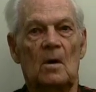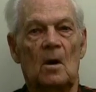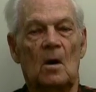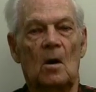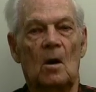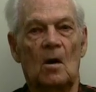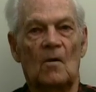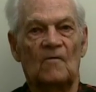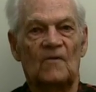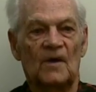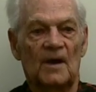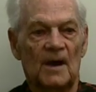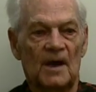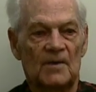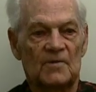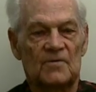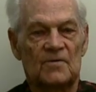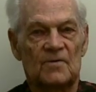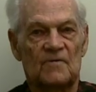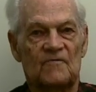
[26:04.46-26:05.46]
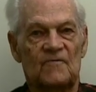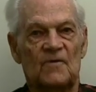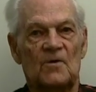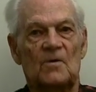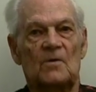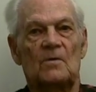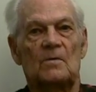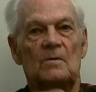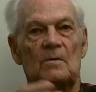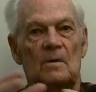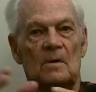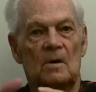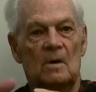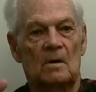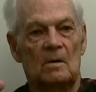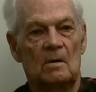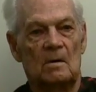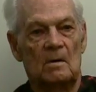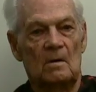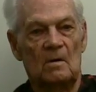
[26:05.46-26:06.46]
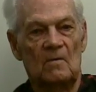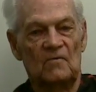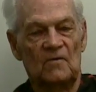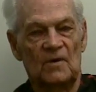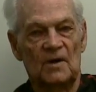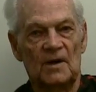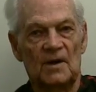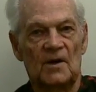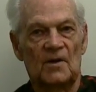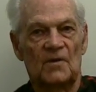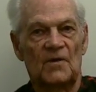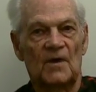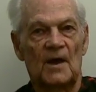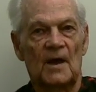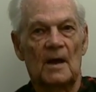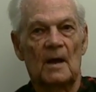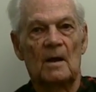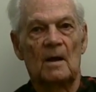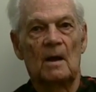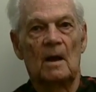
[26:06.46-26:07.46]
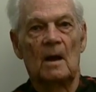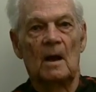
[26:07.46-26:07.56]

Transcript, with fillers: or for extra food or for anything,